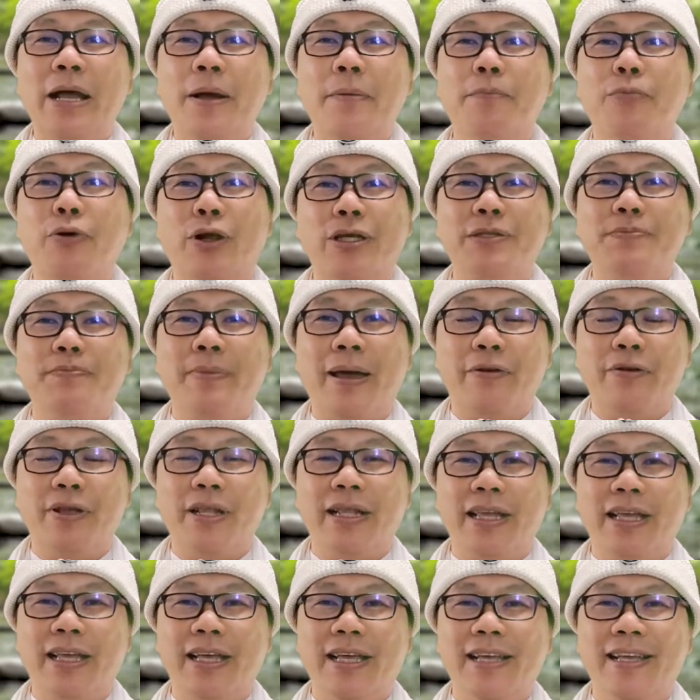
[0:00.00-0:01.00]

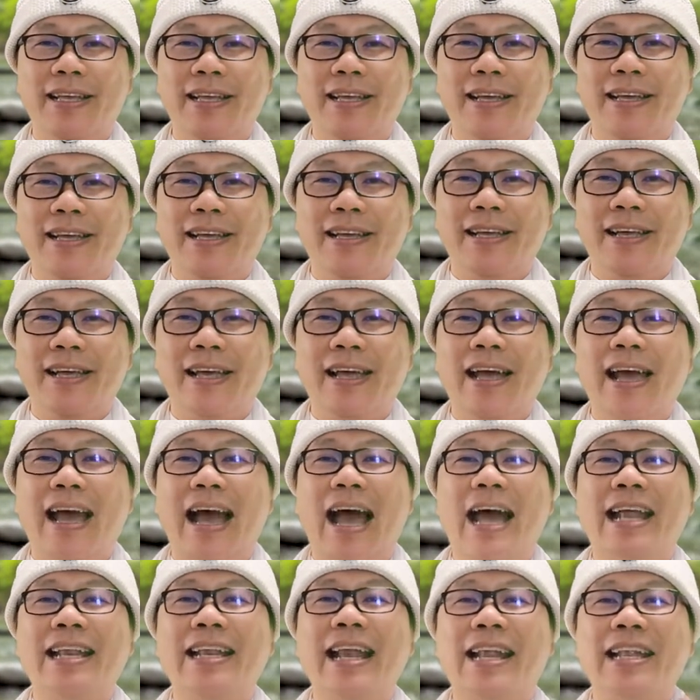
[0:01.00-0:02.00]
prosperity.
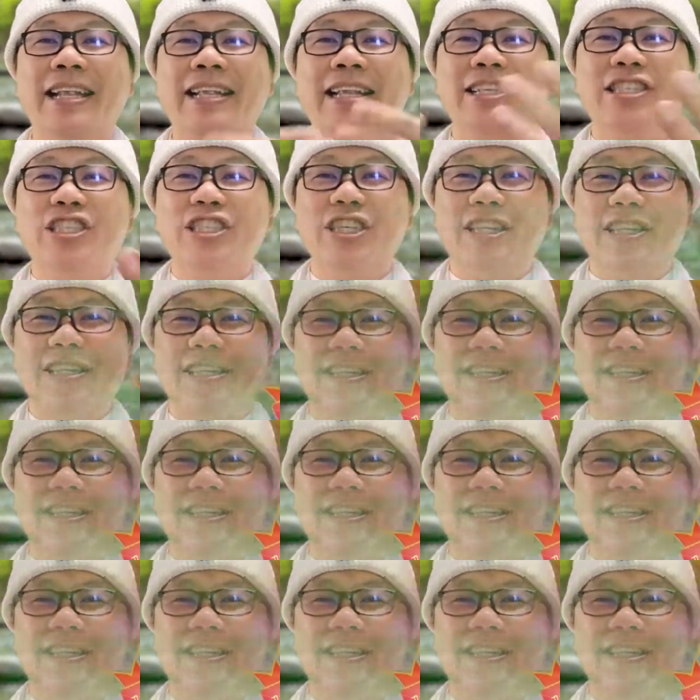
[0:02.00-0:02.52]
Anantajit.